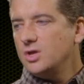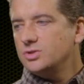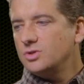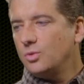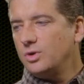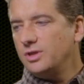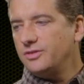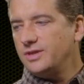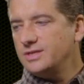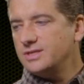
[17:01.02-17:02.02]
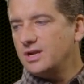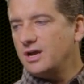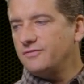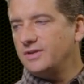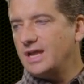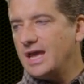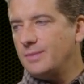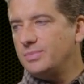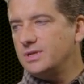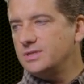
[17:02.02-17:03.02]
So one of the things that often
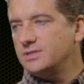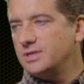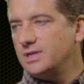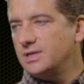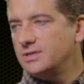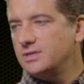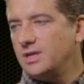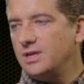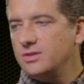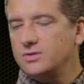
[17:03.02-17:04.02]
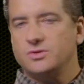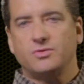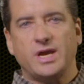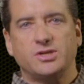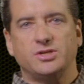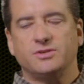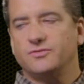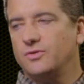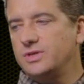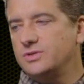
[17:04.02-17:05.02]
happens is in the directions for